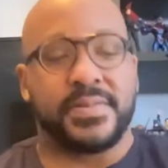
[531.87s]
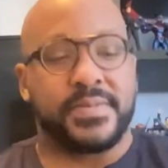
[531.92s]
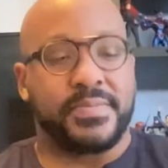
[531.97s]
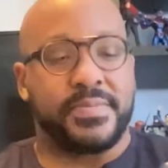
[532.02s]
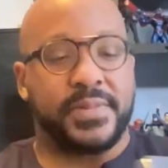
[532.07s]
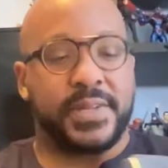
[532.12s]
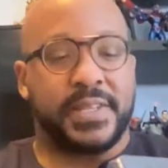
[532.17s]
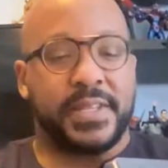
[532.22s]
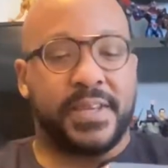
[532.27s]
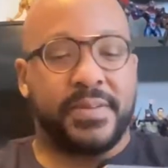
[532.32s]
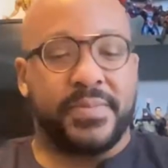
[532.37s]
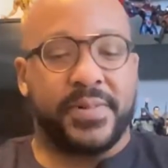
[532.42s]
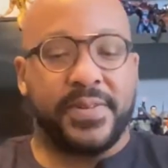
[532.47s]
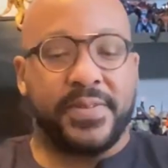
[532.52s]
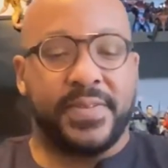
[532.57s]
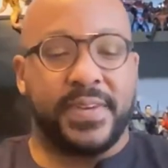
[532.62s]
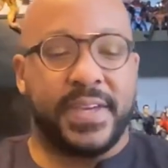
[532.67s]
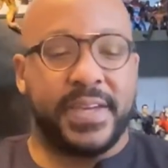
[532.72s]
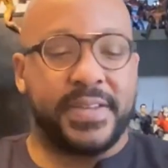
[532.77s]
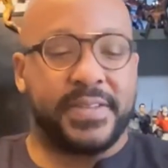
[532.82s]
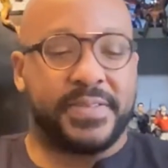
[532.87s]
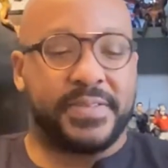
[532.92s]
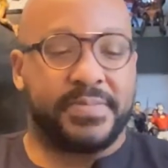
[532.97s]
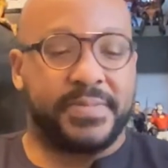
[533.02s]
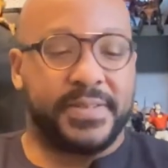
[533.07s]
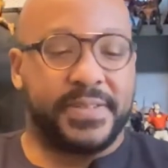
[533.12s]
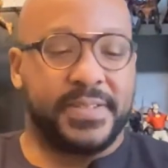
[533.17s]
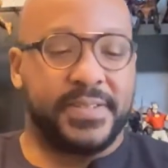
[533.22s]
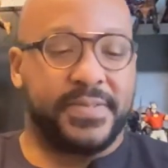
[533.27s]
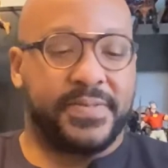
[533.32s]
But they both have
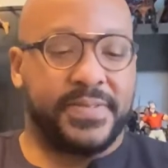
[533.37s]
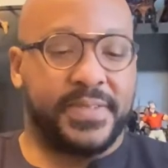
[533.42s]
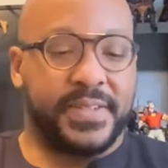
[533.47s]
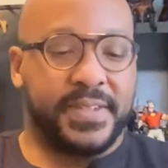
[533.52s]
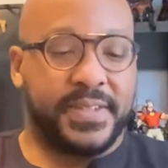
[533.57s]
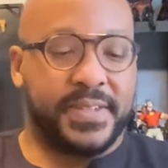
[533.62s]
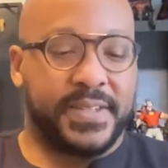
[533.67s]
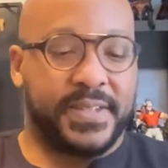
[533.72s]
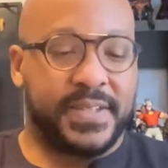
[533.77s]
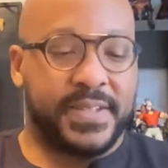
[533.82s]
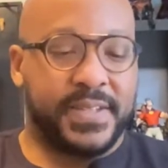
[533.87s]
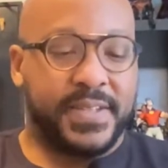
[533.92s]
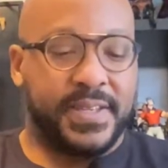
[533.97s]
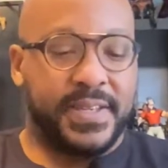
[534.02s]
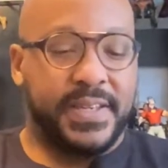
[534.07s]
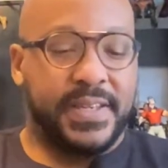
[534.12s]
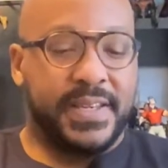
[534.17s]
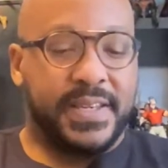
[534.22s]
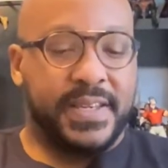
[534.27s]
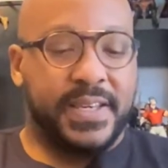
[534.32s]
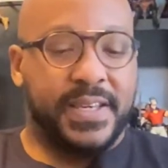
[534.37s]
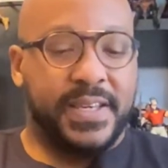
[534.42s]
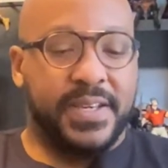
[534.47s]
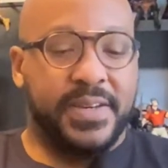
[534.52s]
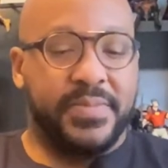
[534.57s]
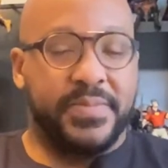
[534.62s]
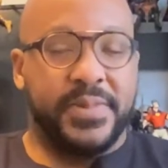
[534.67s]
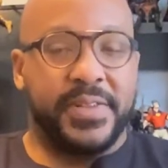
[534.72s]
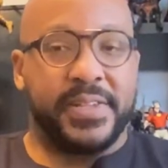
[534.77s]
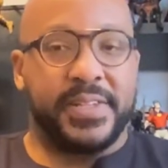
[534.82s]
specific
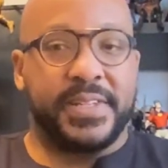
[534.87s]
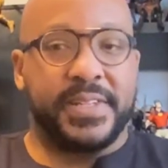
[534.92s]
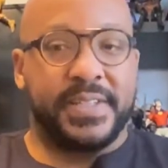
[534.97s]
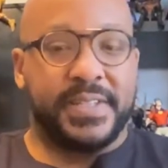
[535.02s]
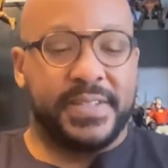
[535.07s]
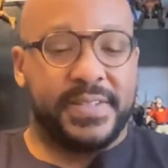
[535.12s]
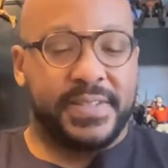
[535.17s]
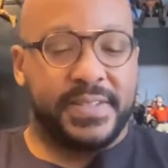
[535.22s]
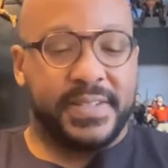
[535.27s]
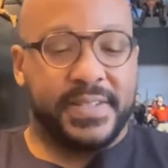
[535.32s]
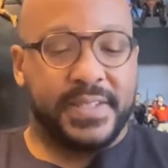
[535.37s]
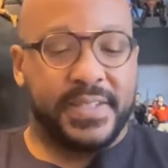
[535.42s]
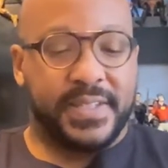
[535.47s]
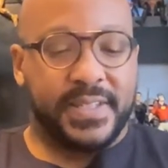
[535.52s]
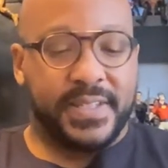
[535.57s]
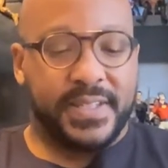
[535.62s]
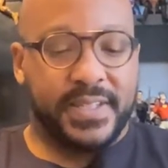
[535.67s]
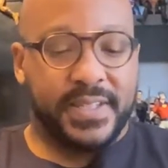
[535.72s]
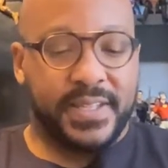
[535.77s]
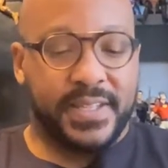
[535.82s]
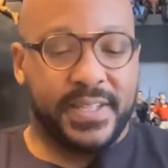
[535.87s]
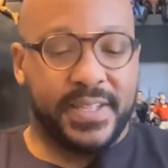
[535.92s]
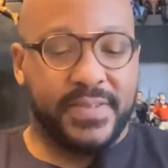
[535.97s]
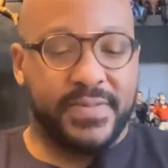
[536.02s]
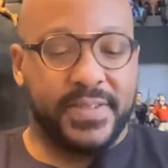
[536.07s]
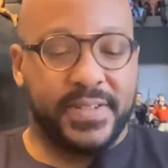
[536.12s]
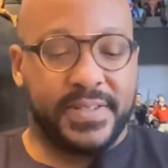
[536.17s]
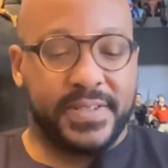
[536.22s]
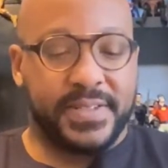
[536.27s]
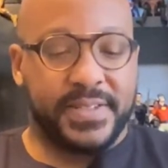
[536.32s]
abilities
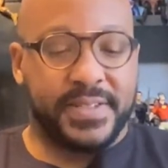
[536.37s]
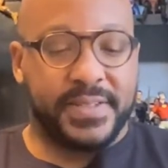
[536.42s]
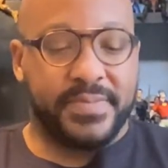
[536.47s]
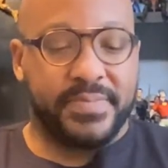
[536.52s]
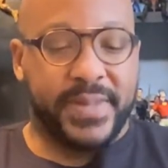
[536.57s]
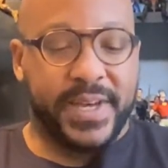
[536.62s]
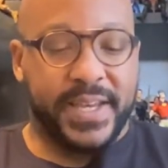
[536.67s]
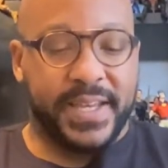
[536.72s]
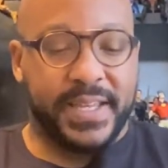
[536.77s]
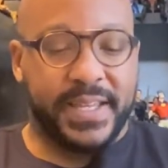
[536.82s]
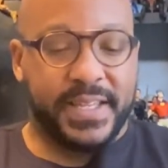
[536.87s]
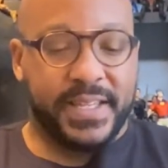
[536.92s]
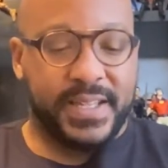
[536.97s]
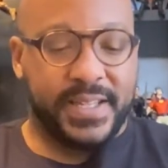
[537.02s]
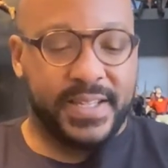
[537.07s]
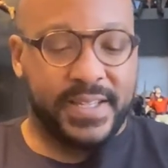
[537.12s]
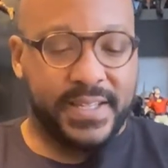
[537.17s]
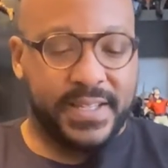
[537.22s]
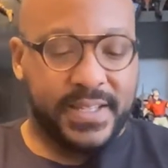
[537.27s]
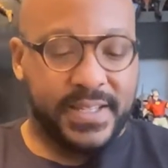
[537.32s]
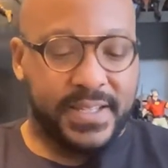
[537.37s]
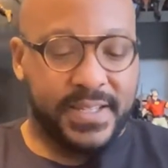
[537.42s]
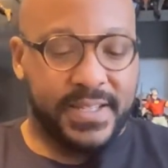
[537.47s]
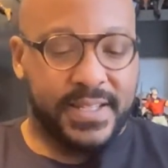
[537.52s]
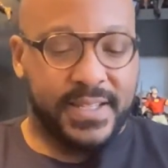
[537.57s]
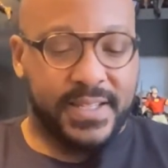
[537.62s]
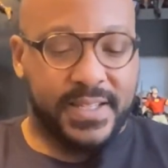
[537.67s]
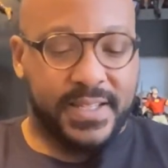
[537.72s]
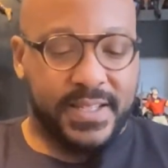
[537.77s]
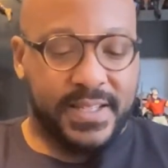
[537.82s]
given to them by, I
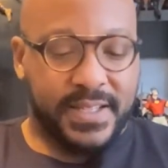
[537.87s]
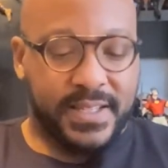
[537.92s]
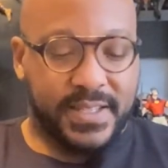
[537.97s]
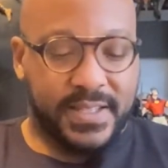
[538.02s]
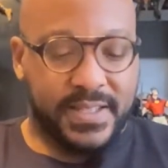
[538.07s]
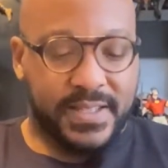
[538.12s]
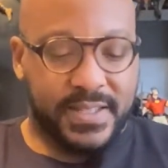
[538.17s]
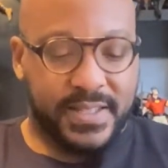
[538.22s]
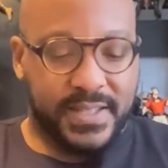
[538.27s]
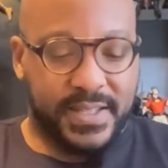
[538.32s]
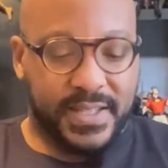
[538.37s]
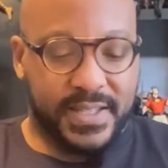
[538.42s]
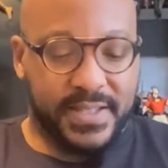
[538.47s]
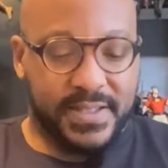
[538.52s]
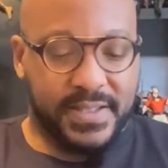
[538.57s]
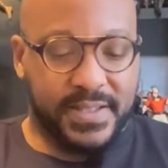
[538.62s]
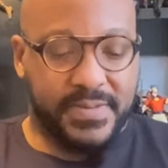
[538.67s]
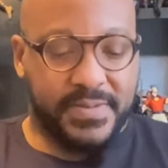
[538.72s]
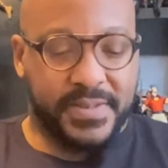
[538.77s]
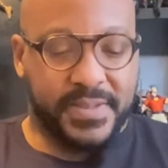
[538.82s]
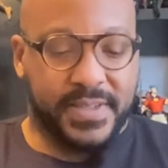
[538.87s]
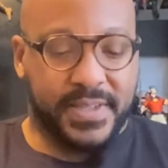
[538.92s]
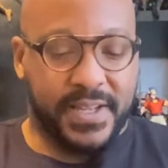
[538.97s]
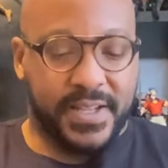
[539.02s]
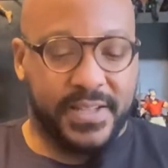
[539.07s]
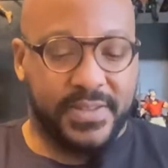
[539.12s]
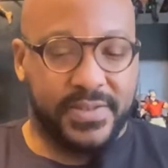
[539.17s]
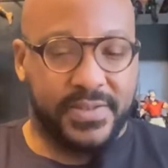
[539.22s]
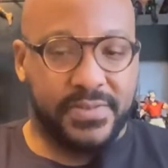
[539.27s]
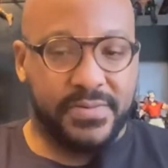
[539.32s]
think his name is
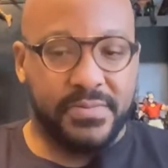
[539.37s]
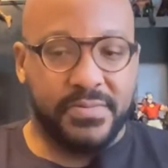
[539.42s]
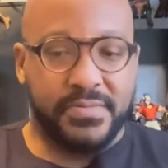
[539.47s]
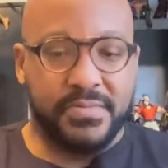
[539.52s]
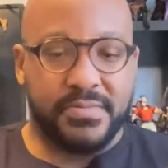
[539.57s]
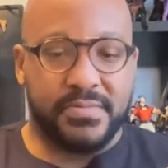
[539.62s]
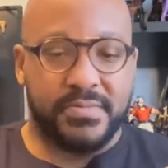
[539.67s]
Khonshu,